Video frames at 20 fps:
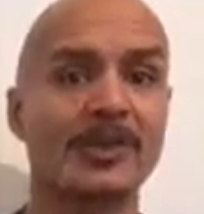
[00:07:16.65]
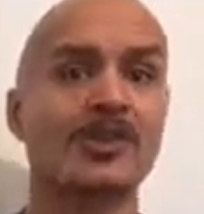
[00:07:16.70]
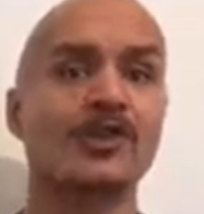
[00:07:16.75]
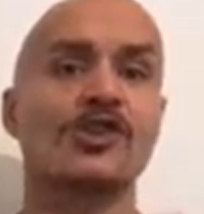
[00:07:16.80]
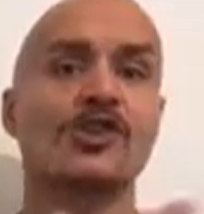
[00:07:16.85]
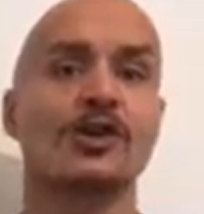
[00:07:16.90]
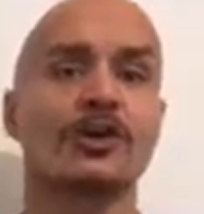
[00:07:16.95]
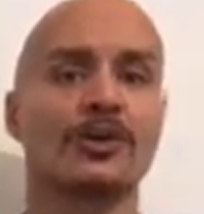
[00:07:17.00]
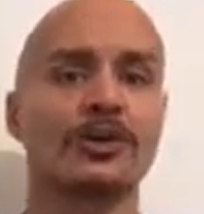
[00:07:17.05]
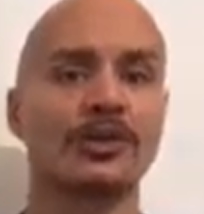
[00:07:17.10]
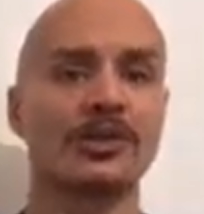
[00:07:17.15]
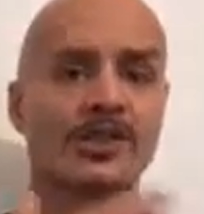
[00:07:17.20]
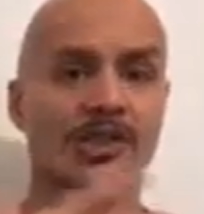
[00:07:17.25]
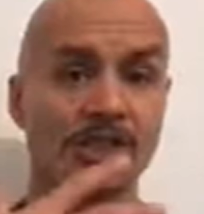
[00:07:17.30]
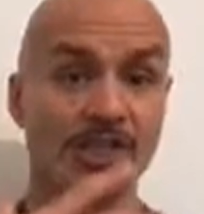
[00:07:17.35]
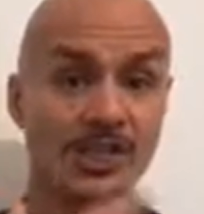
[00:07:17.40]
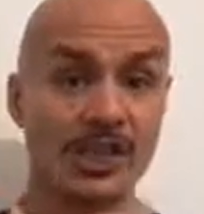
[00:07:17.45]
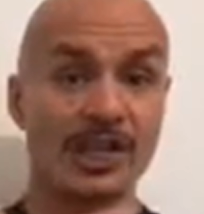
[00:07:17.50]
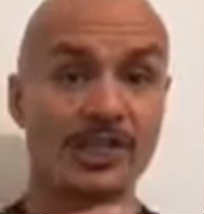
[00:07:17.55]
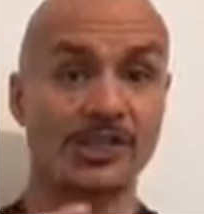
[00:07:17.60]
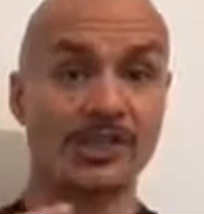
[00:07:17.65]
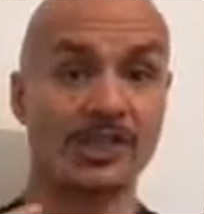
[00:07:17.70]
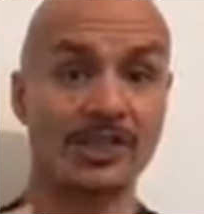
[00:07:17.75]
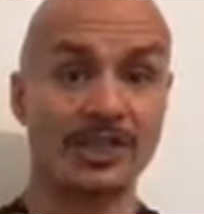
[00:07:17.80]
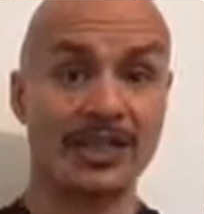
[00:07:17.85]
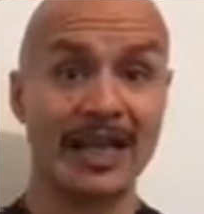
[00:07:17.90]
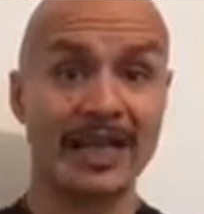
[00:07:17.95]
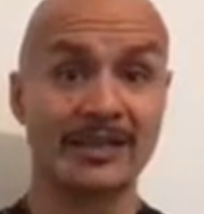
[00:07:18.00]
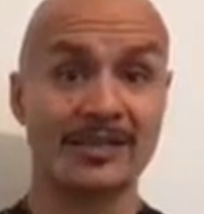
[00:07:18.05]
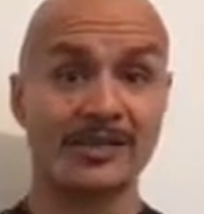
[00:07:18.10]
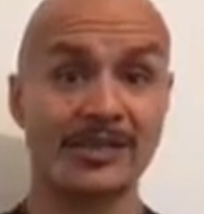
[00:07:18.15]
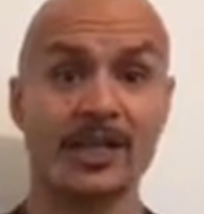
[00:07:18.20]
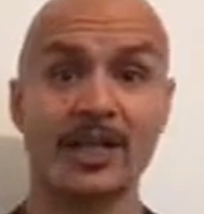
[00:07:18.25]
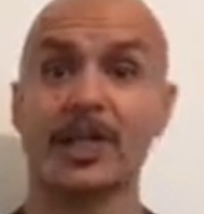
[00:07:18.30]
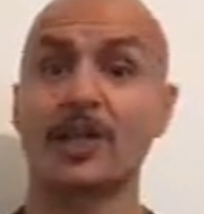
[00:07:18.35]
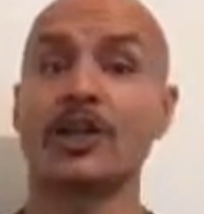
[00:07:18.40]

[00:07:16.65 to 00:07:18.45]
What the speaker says: your shoulders, your chest, your lats,